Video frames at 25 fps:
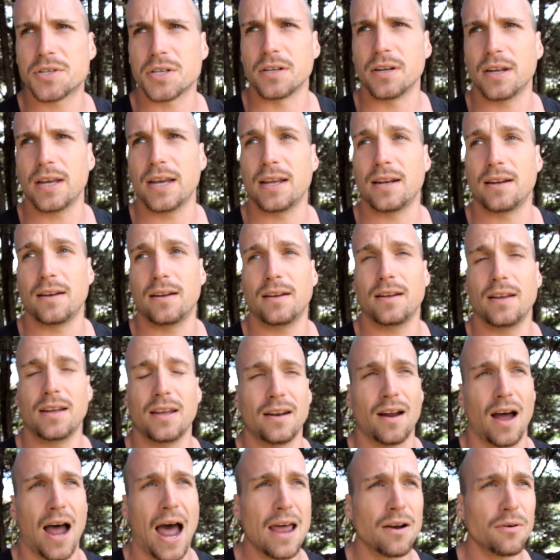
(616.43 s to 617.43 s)

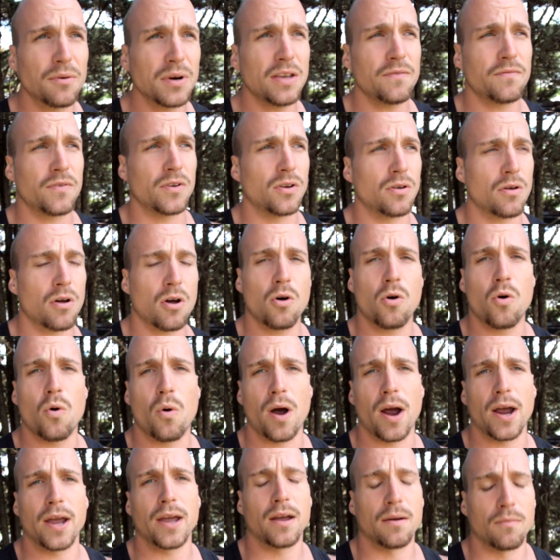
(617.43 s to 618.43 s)
and I don't even know who
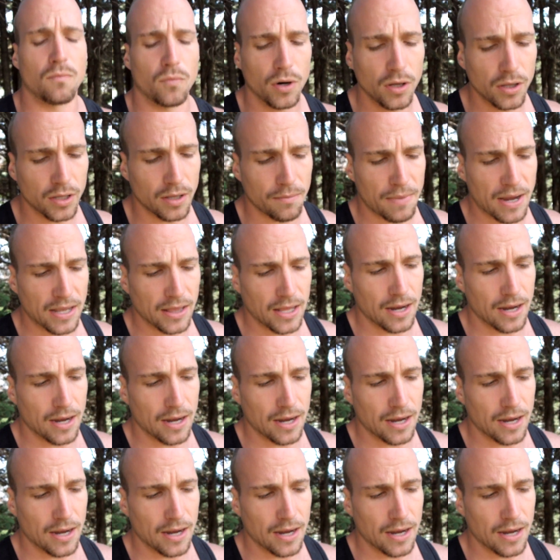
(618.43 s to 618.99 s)
I am really, man.